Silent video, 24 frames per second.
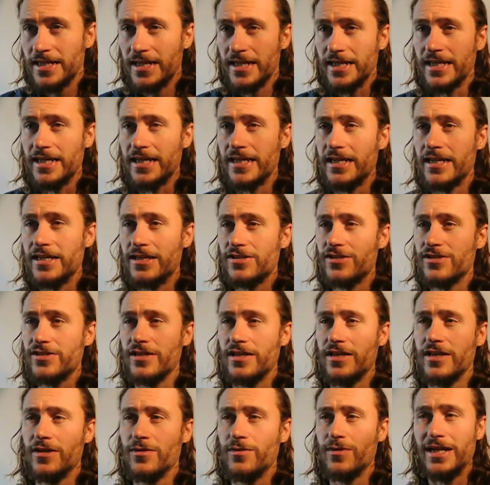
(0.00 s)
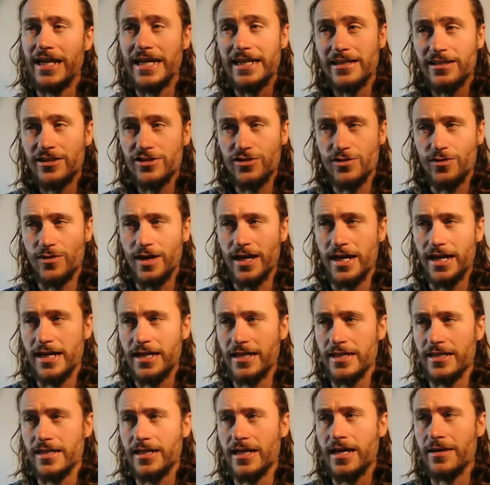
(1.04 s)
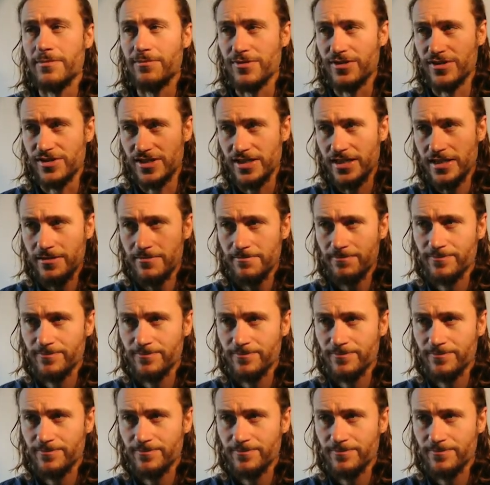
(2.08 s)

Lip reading: is relating to a NPC,